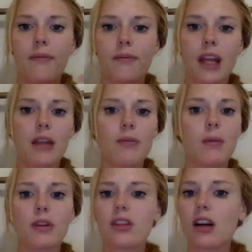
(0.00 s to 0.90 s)
like
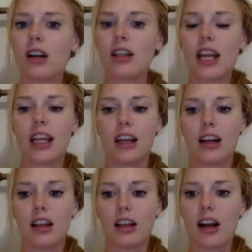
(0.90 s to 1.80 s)
people started taking
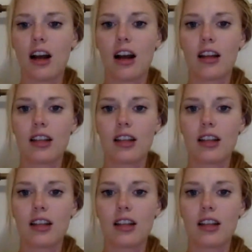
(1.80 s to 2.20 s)
on the cause